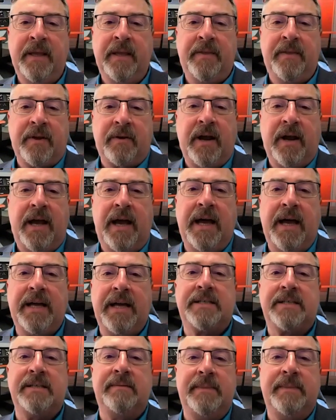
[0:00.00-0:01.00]
there
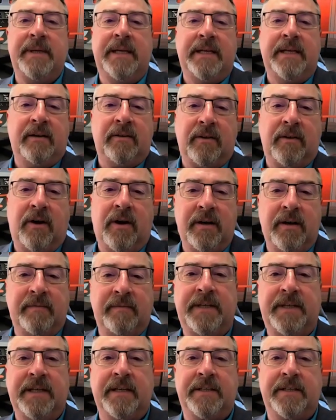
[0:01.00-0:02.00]
hasn't been a lot of
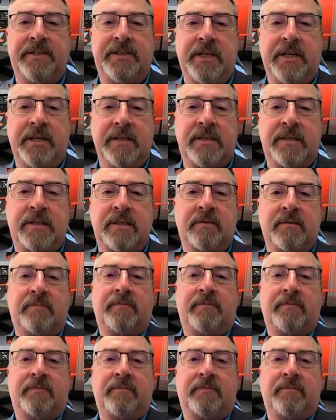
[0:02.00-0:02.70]
diligence